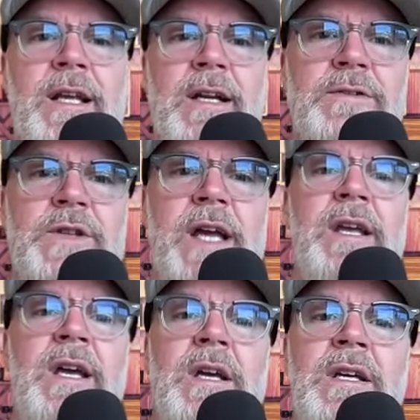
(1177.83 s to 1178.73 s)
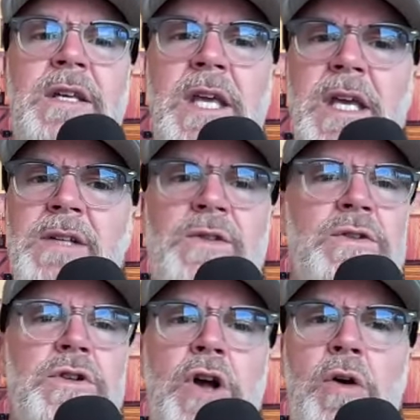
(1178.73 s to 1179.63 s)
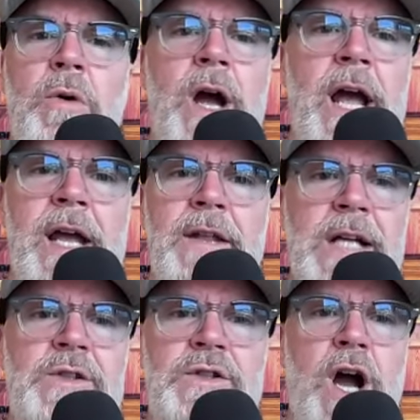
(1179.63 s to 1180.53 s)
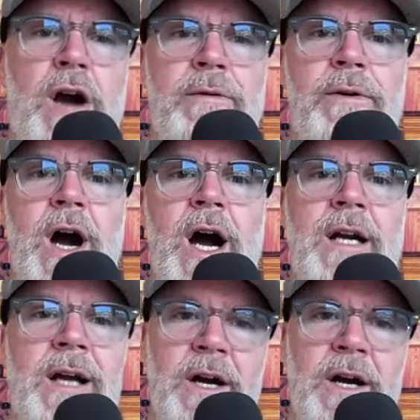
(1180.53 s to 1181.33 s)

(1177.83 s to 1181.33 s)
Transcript: And it's like keys. No way. That's not rock.